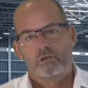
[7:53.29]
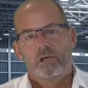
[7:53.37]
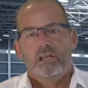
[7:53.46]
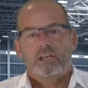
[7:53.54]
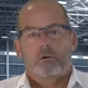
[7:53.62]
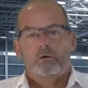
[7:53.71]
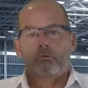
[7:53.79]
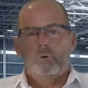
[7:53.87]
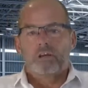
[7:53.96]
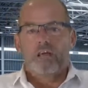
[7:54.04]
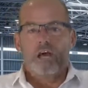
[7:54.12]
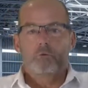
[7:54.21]
Now, on the
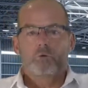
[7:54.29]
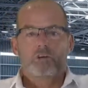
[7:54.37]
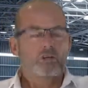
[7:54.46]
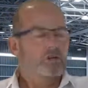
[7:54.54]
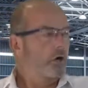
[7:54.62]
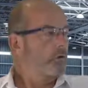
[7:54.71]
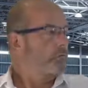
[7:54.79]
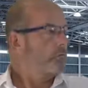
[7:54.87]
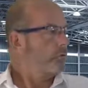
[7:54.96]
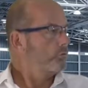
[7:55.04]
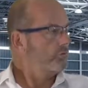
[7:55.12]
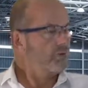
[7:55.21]
one hand, we could go through
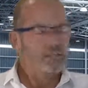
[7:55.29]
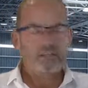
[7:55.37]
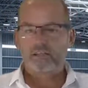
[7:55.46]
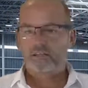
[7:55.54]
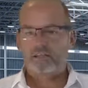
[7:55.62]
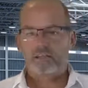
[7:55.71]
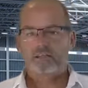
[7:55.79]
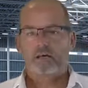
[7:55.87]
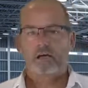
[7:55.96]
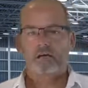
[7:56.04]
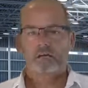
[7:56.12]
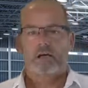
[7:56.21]
a really
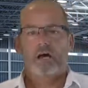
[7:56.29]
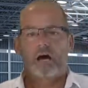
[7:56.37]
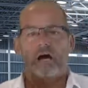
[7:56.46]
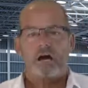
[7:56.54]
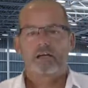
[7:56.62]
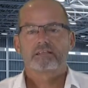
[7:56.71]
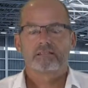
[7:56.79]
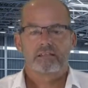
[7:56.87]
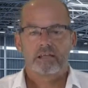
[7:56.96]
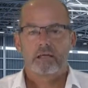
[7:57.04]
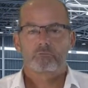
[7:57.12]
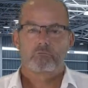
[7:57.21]
detailed
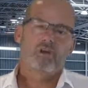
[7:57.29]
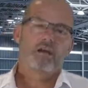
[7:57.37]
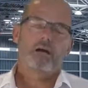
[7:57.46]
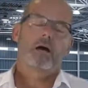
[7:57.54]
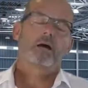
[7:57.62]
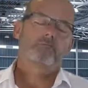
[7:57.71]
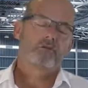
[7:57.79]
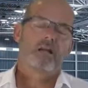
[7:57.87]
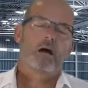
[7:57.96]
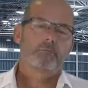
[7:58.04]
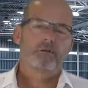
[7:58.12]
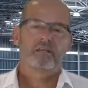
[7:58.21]
RCM,
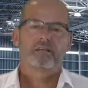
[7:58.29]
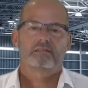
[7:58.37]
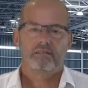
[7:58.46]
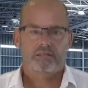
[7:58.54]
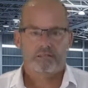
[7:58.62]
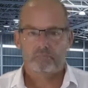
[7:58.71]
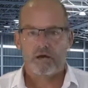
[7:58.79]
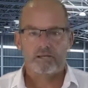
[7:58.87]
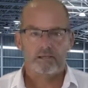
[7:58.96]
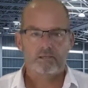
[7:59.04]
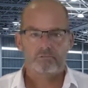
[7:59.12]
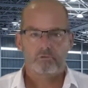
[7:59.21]
reliability-centered
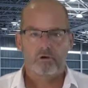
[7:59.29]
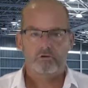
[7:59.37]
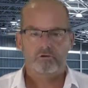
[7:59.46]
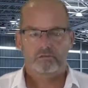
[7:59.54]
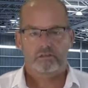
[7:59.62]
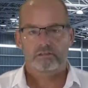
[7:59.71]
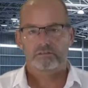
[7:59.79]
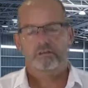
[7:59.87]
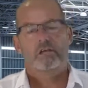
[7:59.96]
maintenance process,